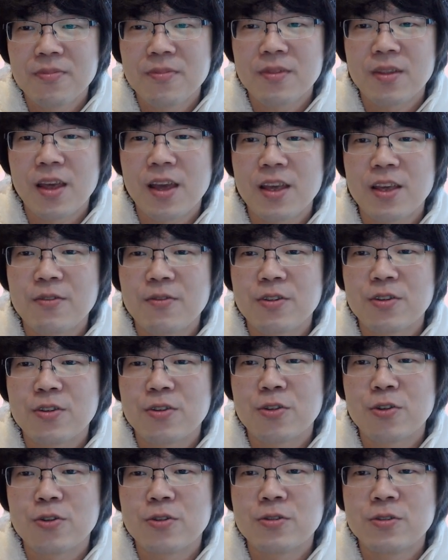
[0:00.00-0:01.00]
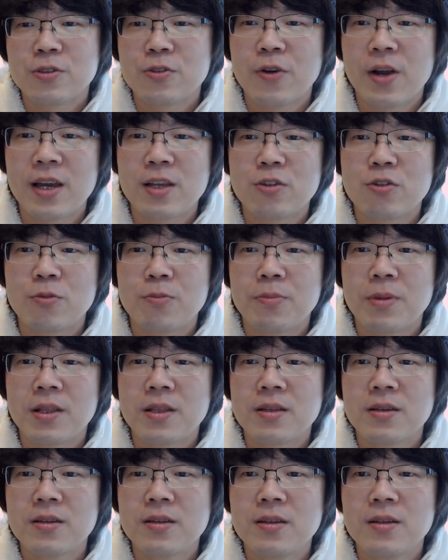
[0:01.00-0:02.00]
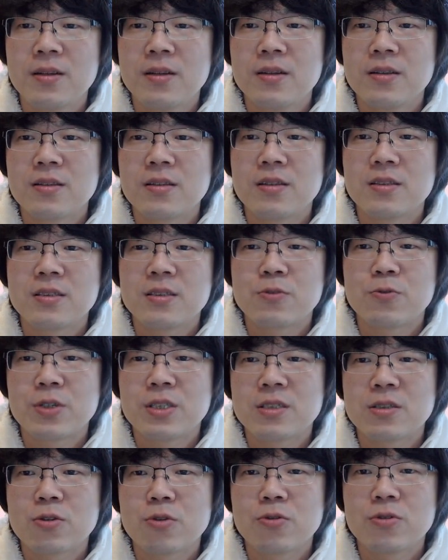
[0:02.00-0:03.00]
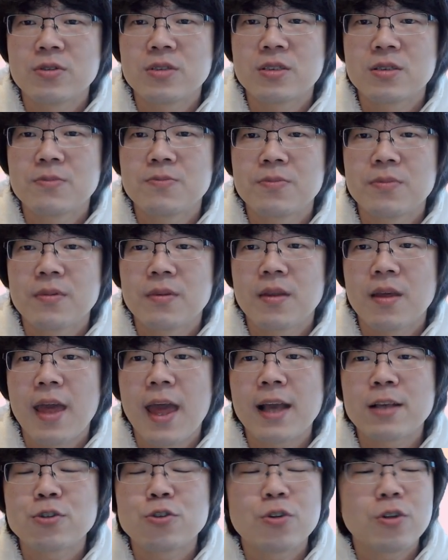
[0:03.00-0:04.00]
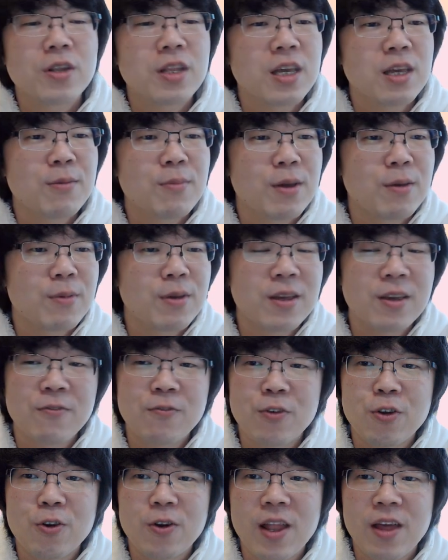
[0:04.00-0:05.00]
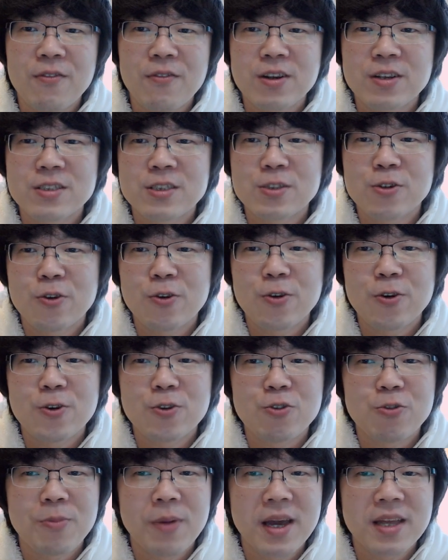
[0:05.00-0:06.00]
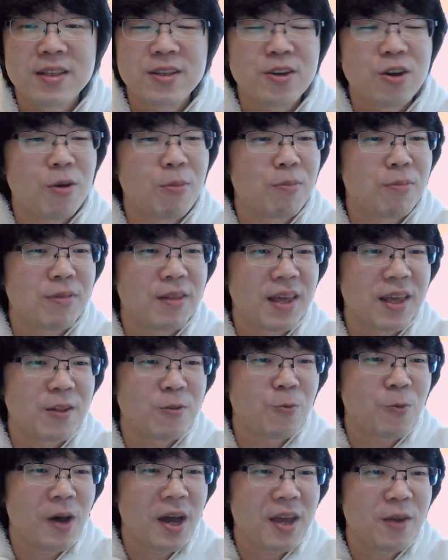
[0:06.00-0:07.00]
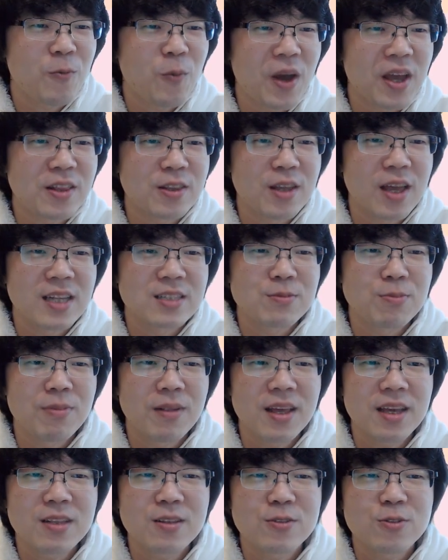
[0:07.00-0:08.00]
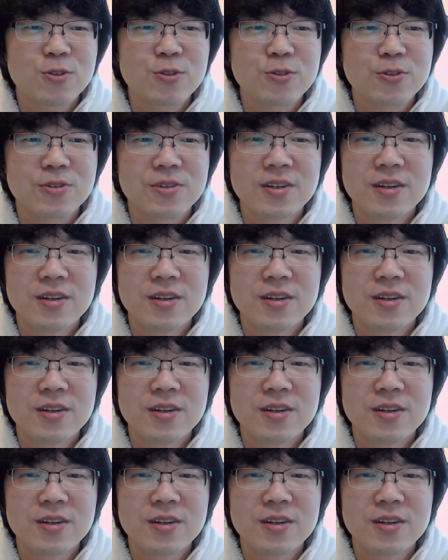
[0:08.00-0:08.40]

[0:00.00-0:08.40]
Yeah, even you try to beat these three stones. Actually, maybe if your level is stronger, you might complain why white has played 2.